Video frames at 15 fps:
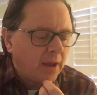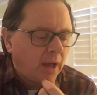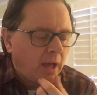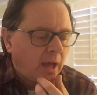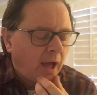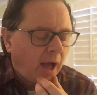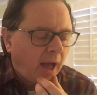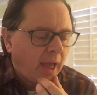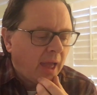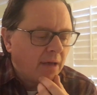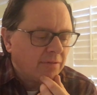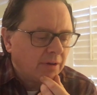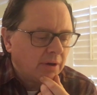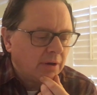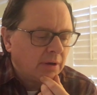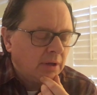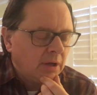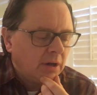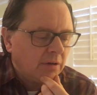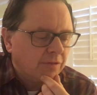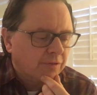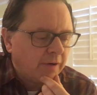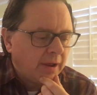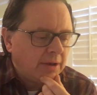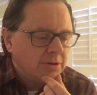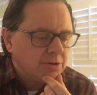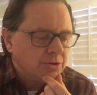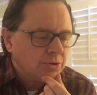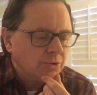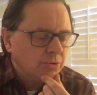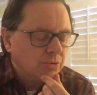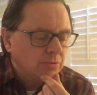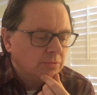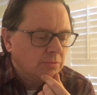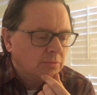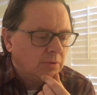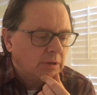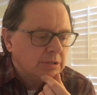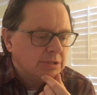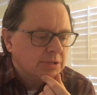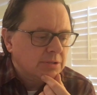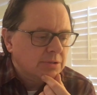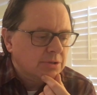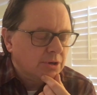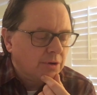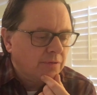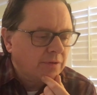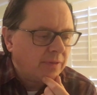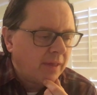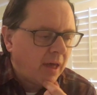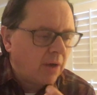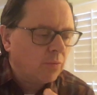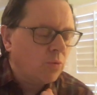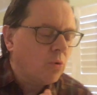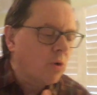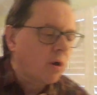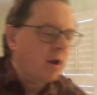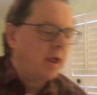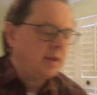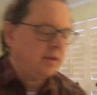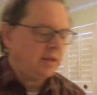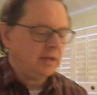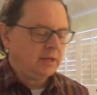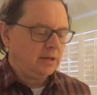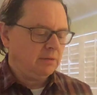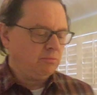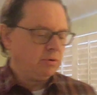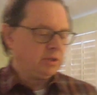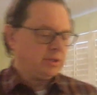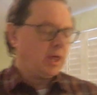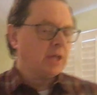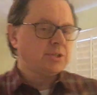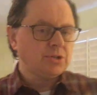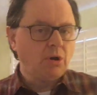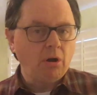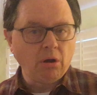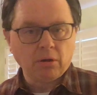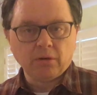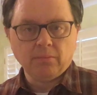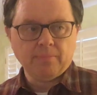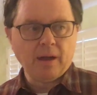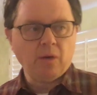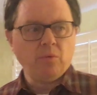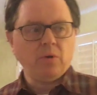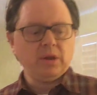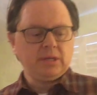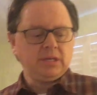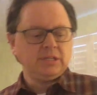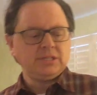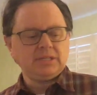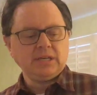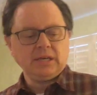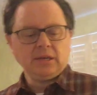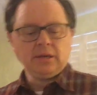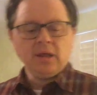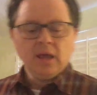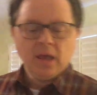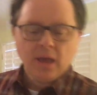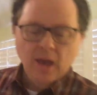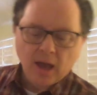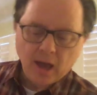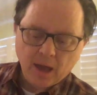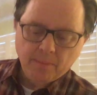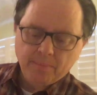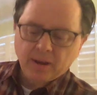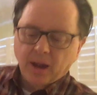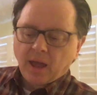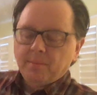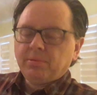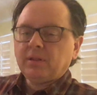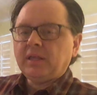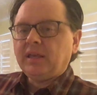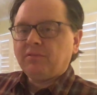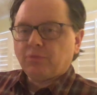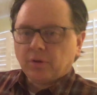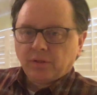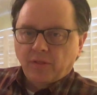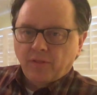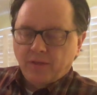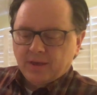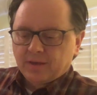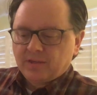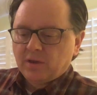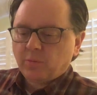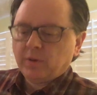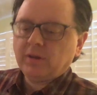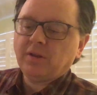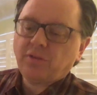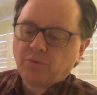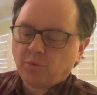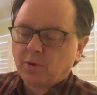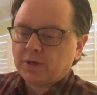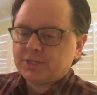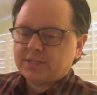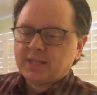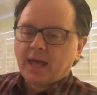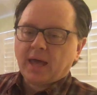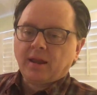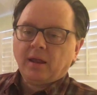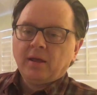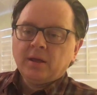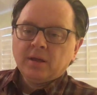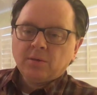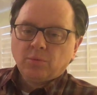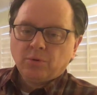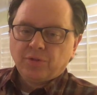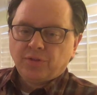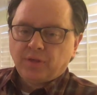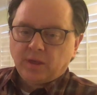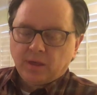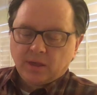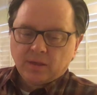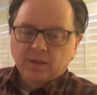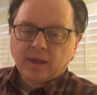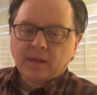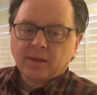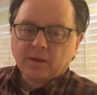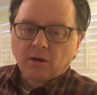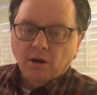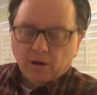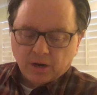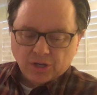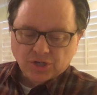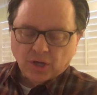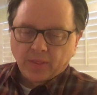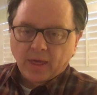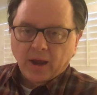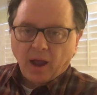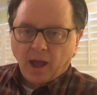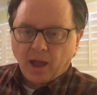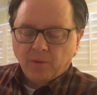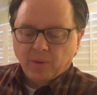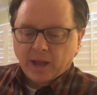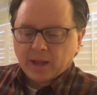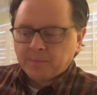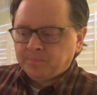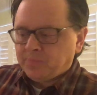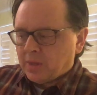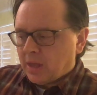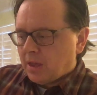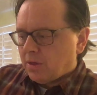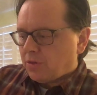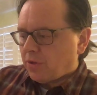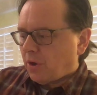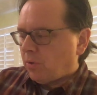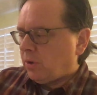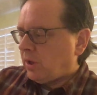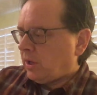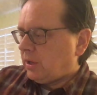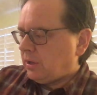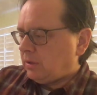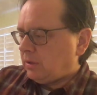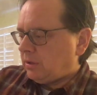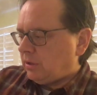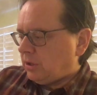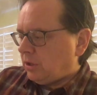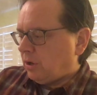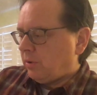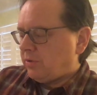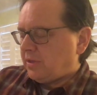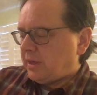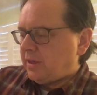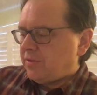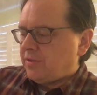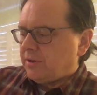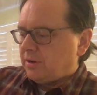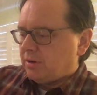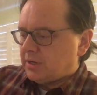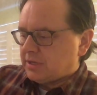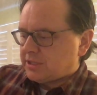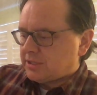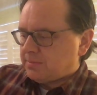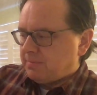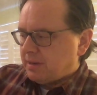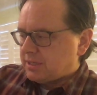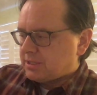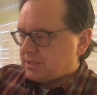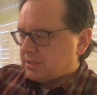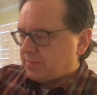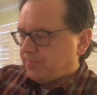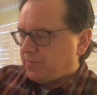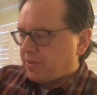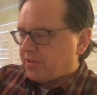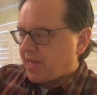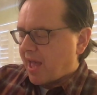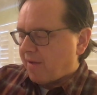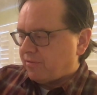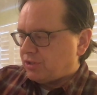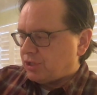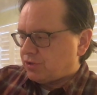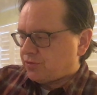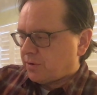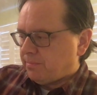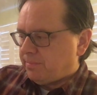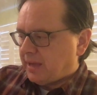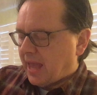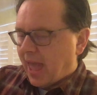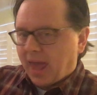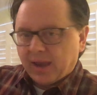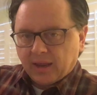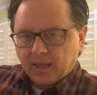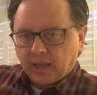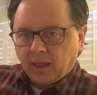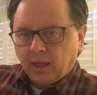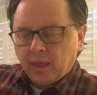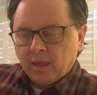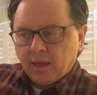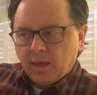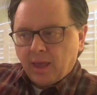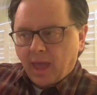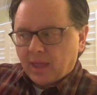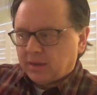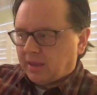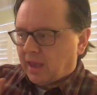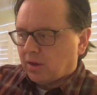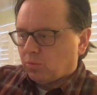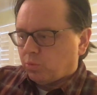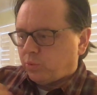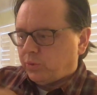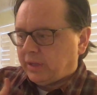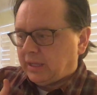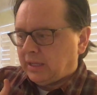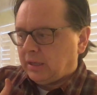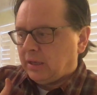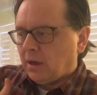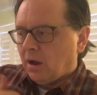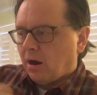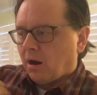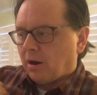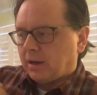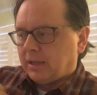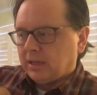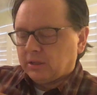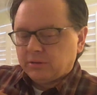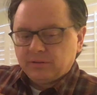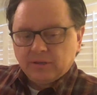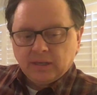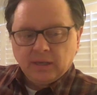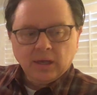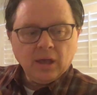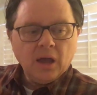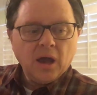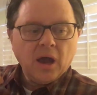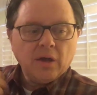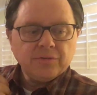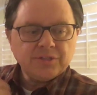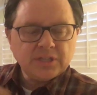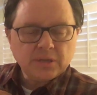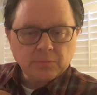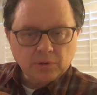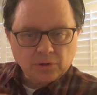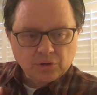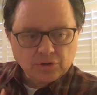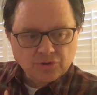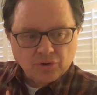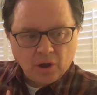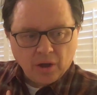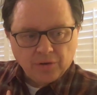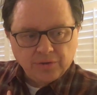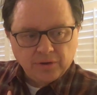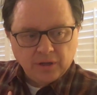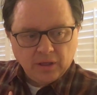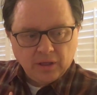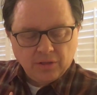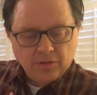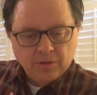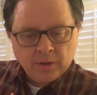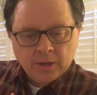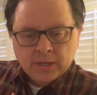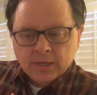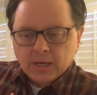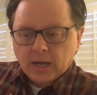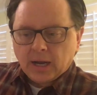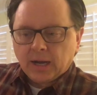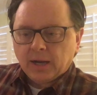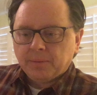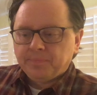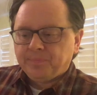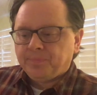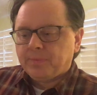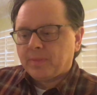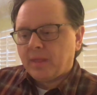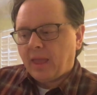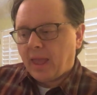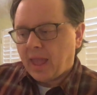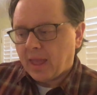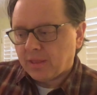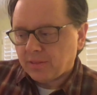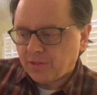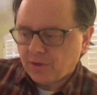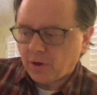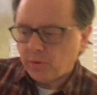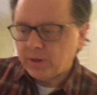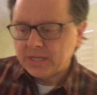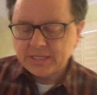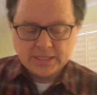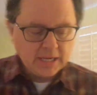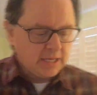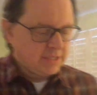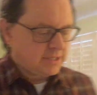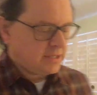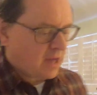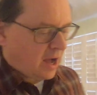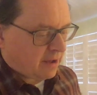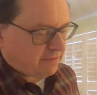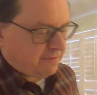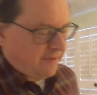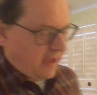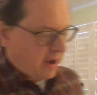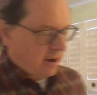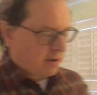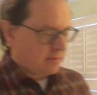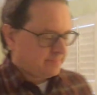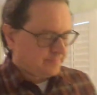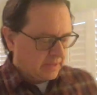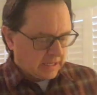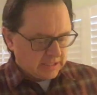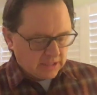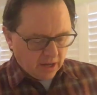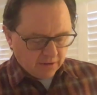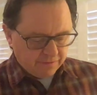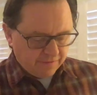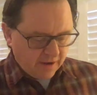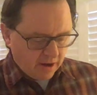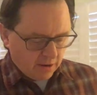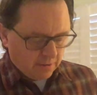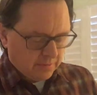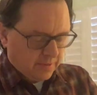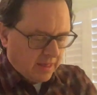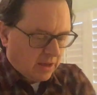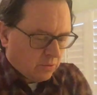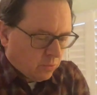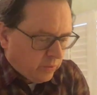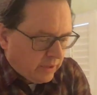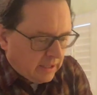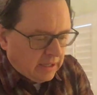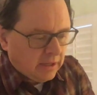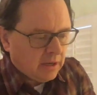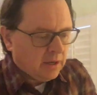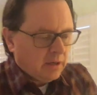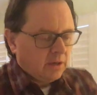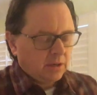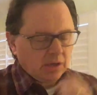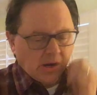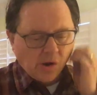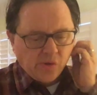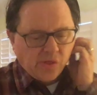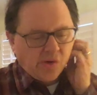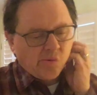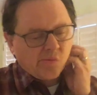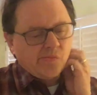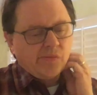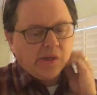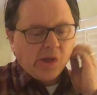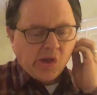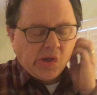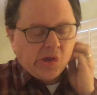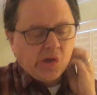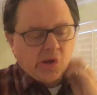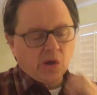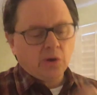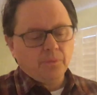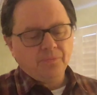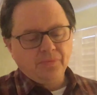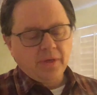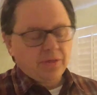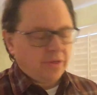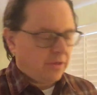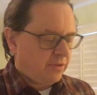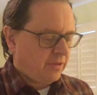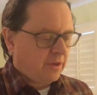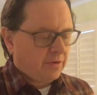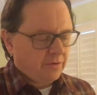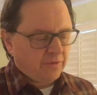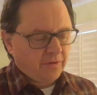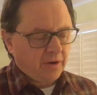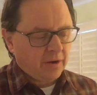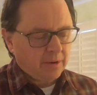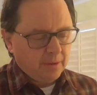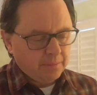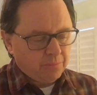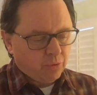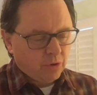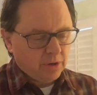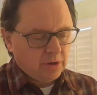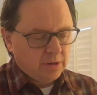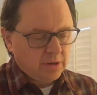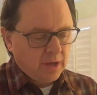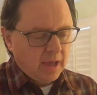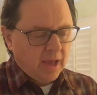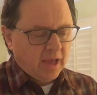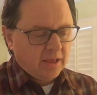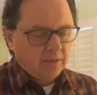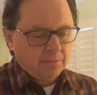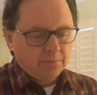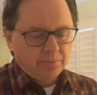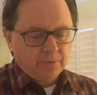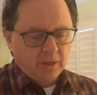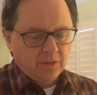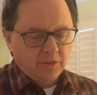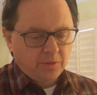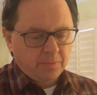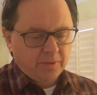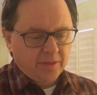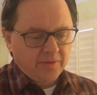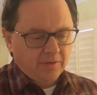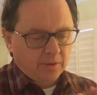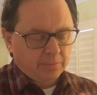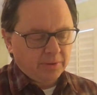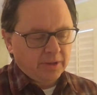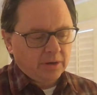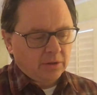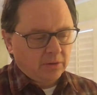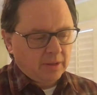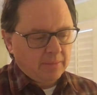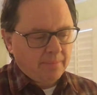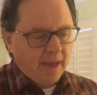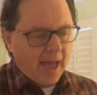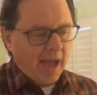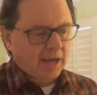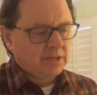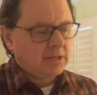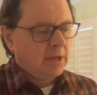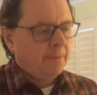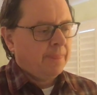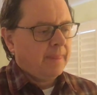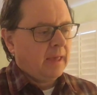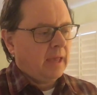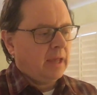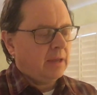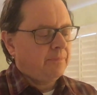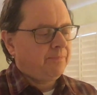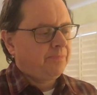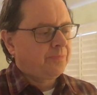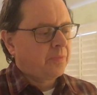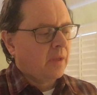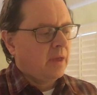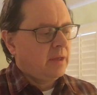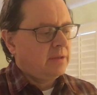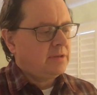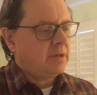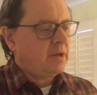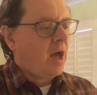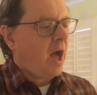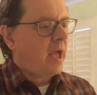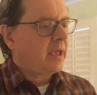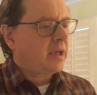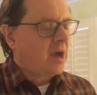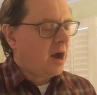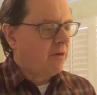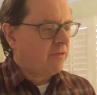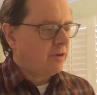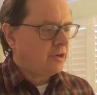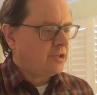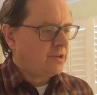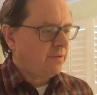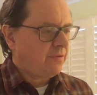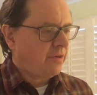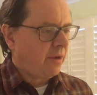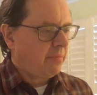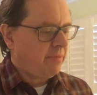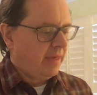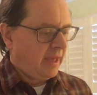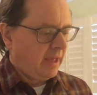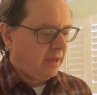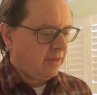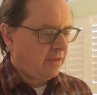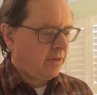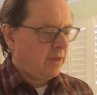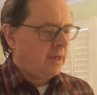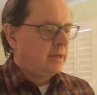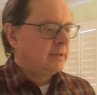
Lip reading: I have a friend who was served in that war, and he will not talk about what he's seen, but I believe one of the things he witnessed was the carnage on that highway. So, it's easy to dismiss the savages for beheading, and yet we are guilty of similar atrocities, and so it's not fair. It's not fair that we, there's very important and specific political impact in denying coverage of some things.